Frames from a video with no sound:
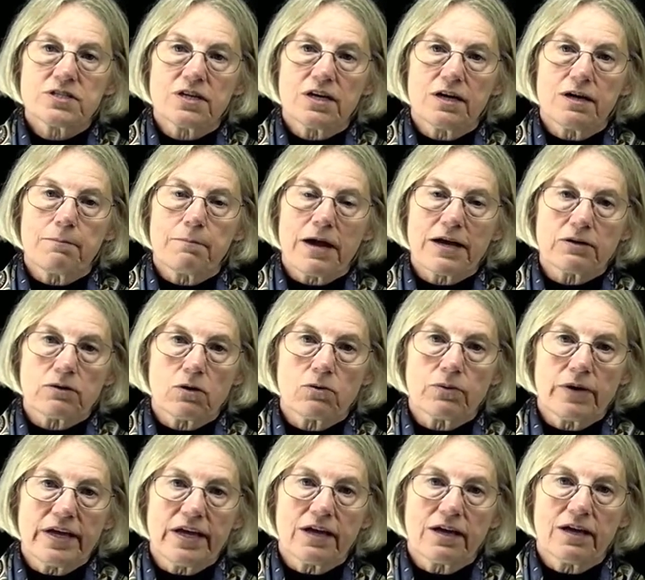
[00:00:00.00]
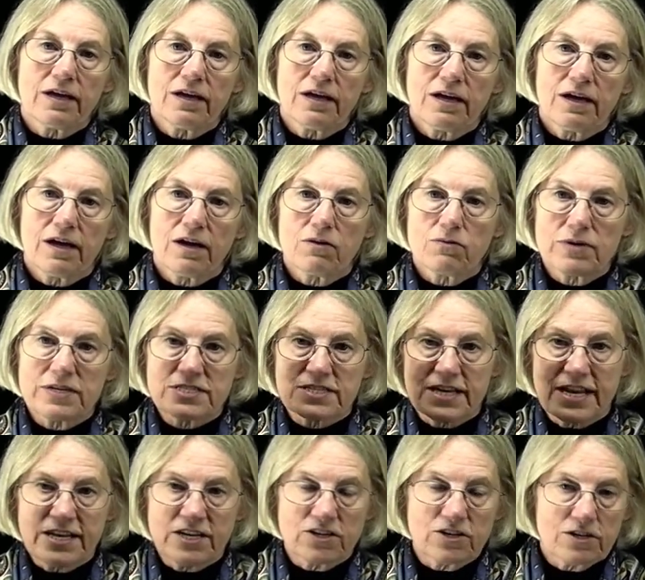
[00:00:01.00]
microring
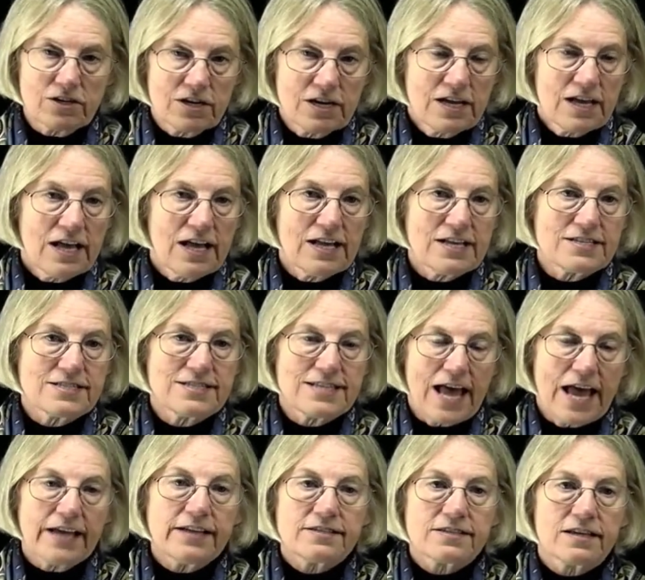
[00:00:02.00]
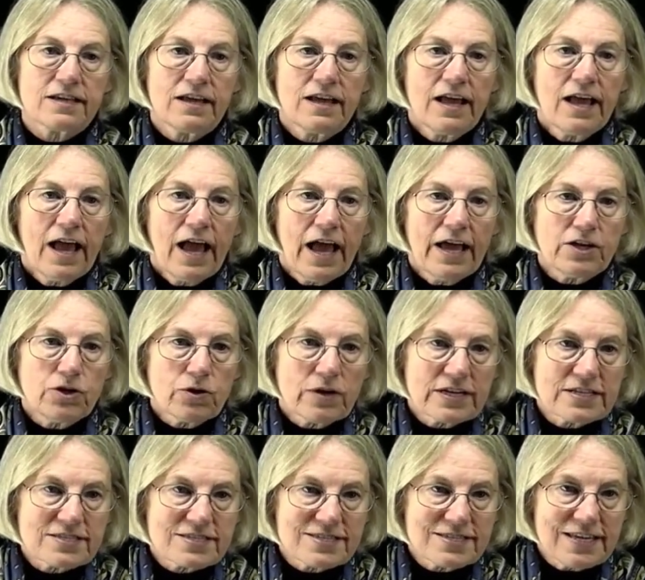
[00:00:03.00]
resonator set. And you
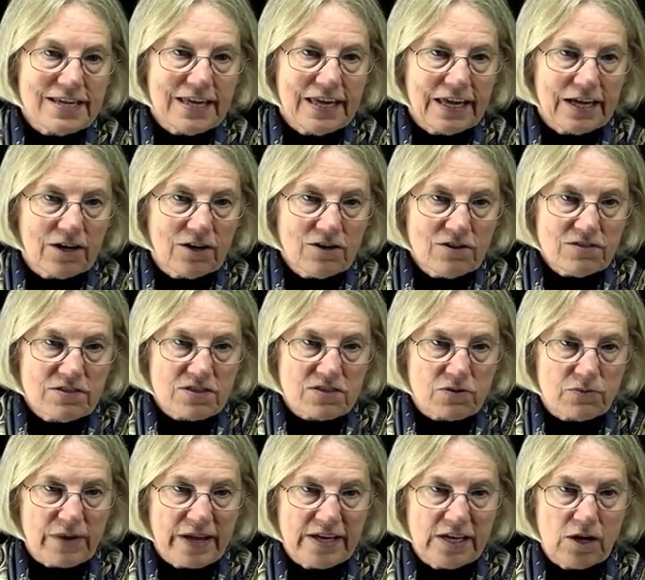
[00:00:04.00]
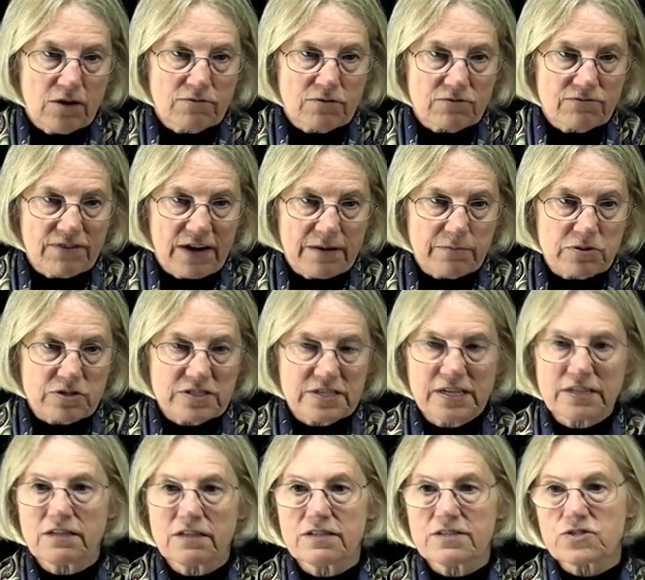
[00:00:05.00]
can see here that the radio over fiber
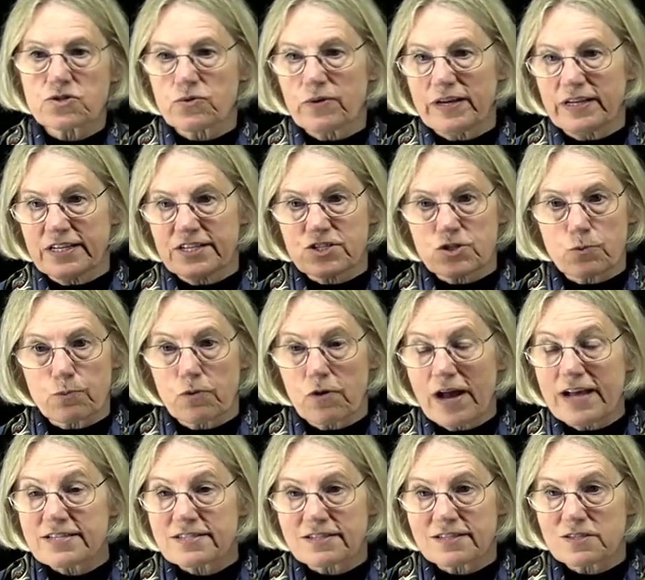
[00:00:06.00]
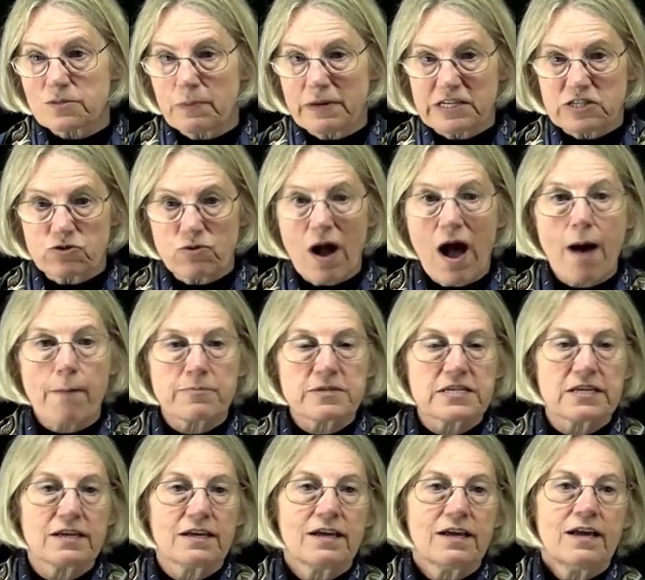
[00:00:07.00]
signal is greatly suppressed. It's been
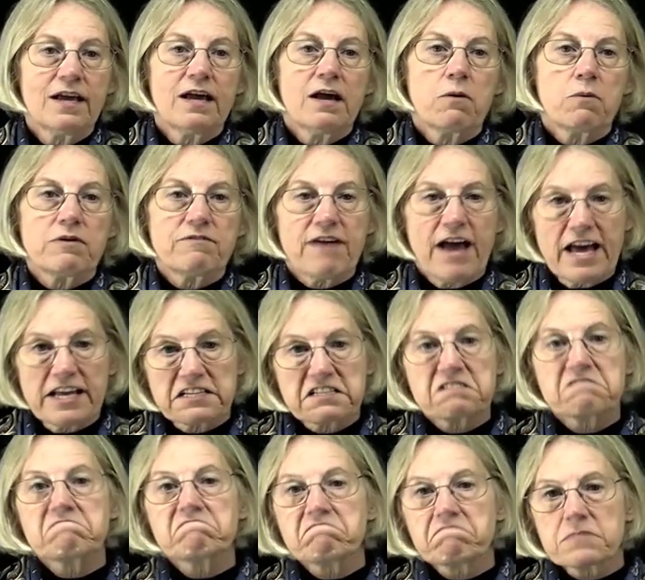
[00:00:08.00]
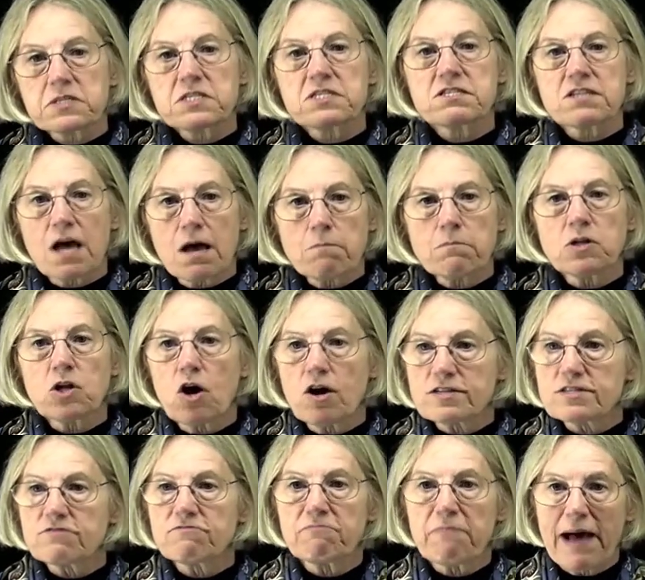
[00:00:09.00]
dropped. We've had some
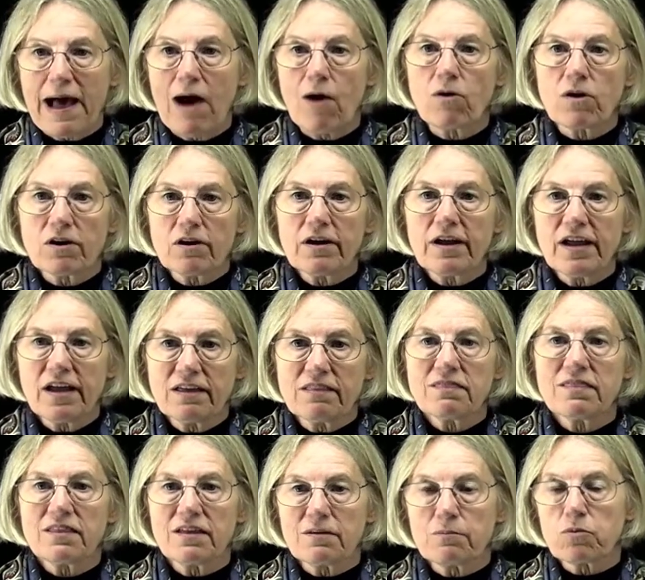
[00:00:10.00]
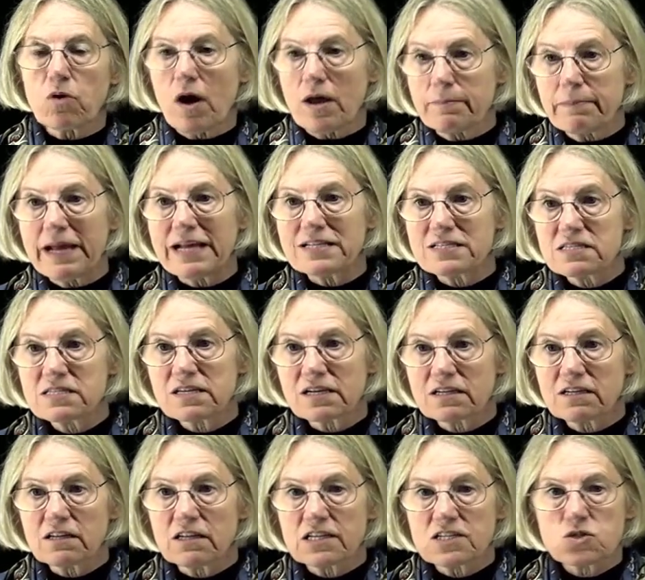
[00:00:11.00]
loss of power in the broadband
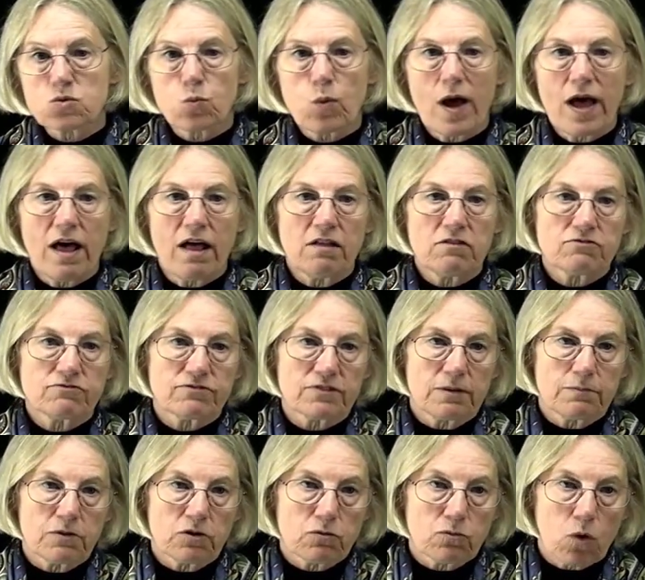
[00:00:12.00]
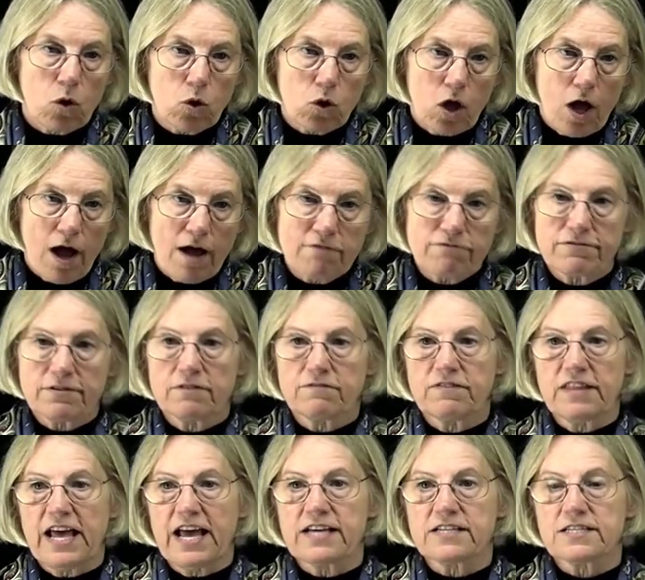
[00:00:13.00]
signal as well from the roll-off of
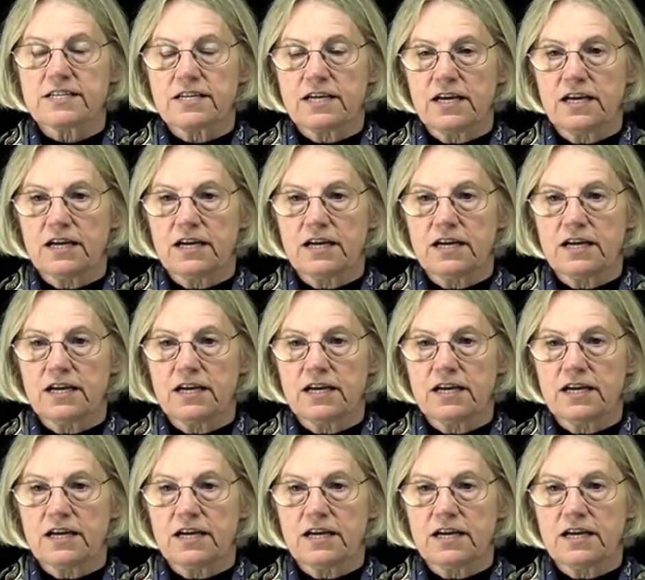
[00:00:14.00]
that